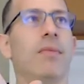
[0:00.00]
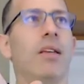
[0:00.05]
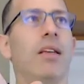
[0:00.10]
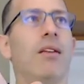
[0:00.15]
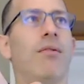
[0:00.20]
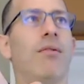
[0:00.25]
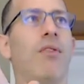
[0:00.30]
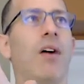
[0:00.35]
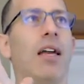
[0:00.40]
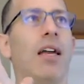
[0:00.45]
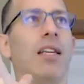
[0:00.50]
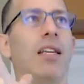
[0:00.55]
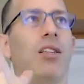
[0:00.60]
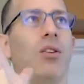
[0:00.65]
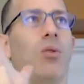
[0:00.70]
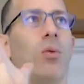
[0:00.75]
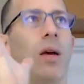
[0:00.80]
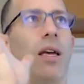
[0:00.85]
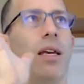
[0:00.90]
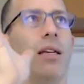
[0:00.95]
in finding
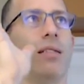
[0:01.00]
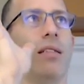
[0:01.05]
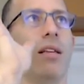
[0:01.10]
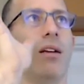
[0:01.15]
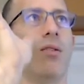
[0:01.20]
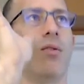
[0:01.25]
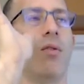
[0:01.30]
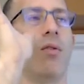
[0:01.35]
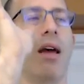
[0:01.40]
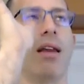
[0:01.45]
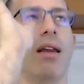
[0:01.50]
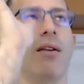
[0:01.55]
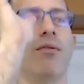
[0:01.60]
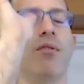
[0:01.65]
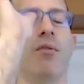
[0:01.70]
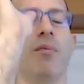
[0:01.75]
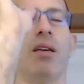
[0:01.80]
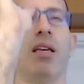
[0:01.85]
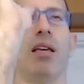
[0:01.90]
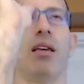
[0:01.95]
the ways that are right
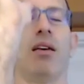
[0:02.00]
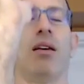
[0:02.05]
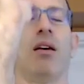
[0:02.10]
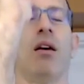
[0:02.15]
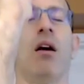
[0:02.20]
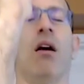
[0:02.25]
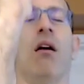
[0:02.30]
for me.